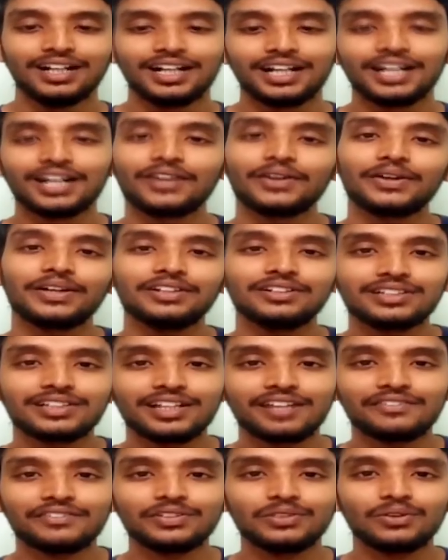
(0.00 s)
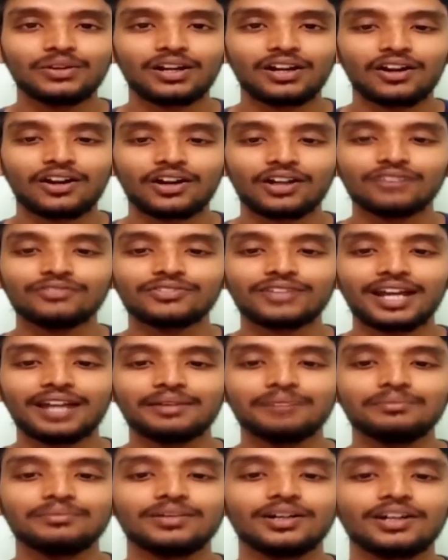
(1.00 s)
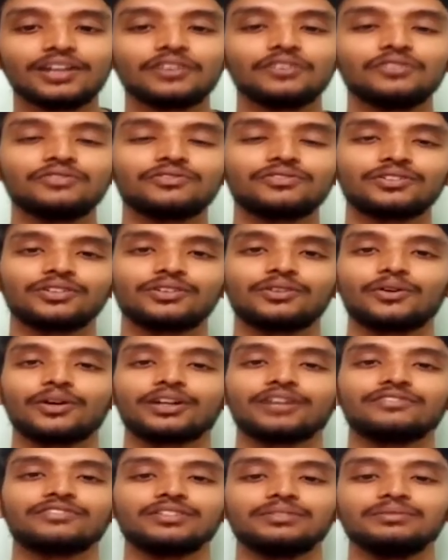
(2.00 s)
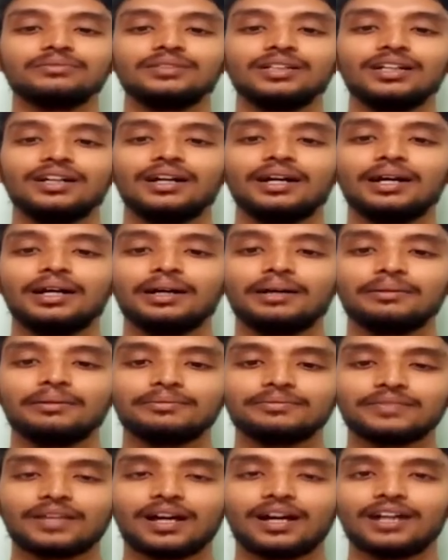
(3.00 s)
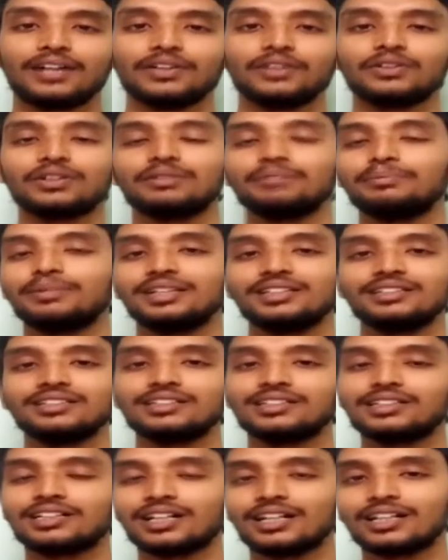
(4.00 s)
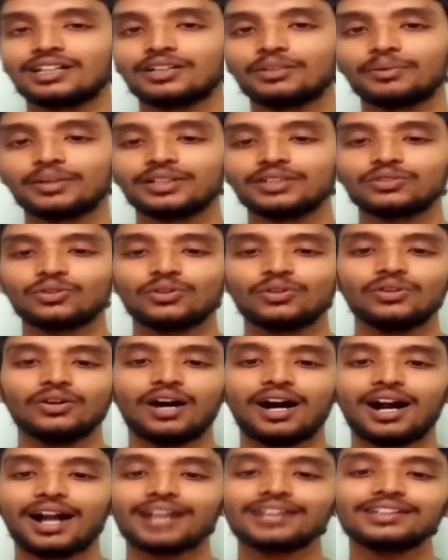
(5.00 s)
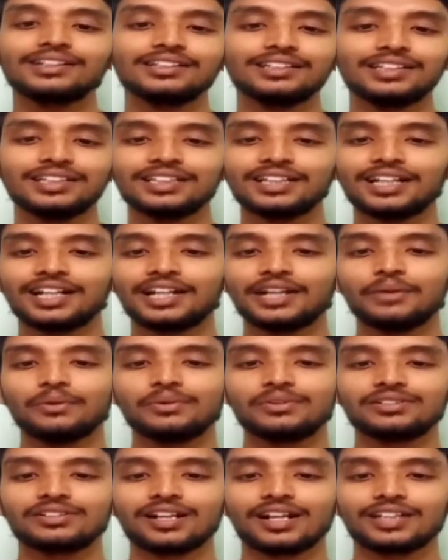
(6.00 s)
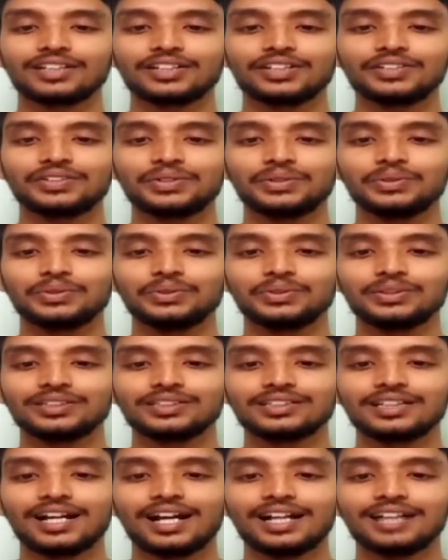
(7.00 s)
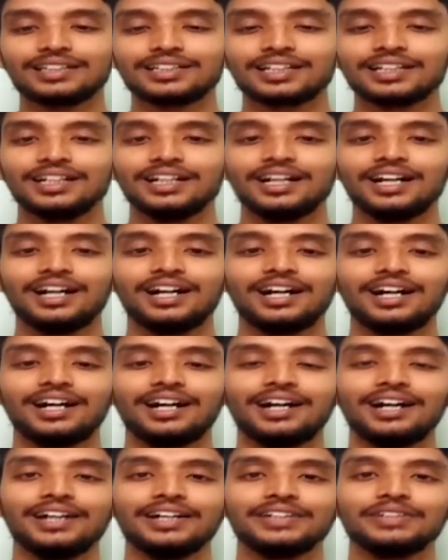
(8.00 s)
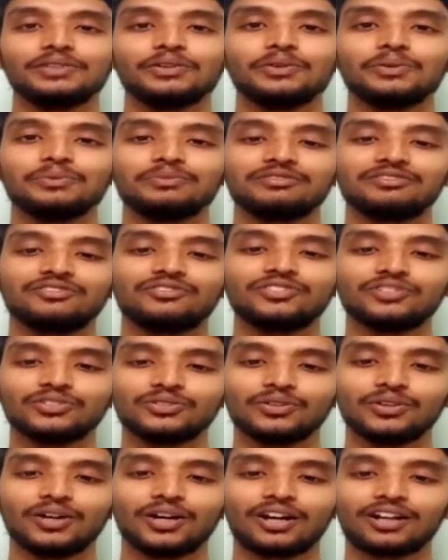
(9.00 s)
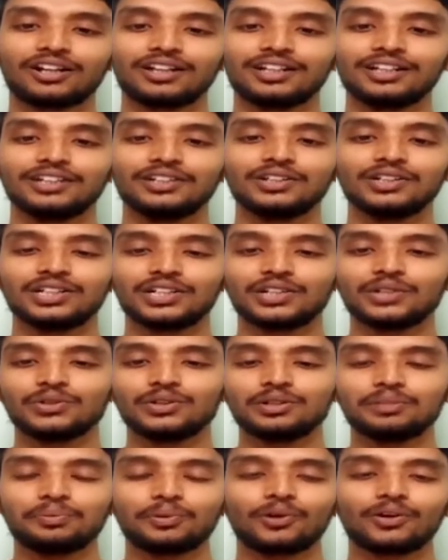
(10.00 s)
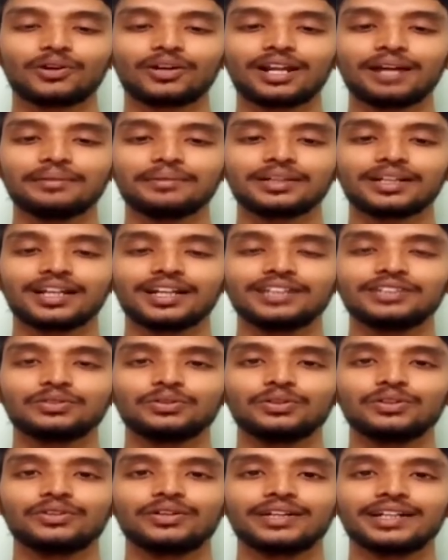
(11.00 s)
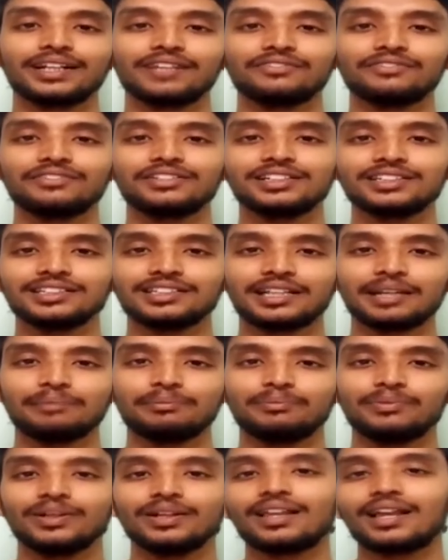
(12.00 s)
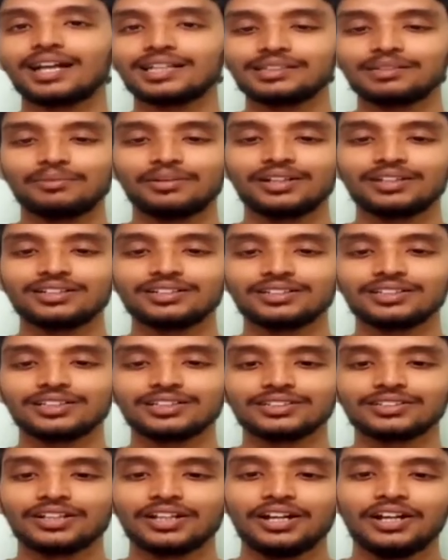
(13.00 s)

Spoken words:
It will save you a lot of time. Going from basic domain. So another thing that I would suggest you is that if you are new to programming, right, so you can definitely skip the assimilation test.